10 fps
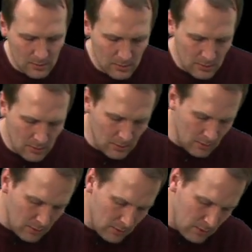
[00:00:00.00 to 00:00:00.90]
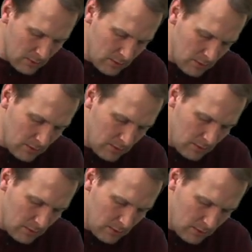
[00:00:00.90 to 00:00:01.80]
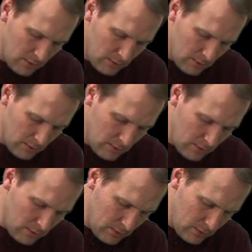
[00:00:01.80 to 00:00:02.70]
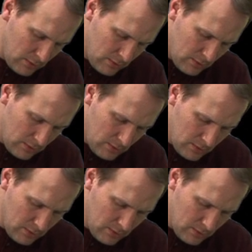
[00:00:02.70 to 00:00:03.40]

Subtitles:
Nothing is said.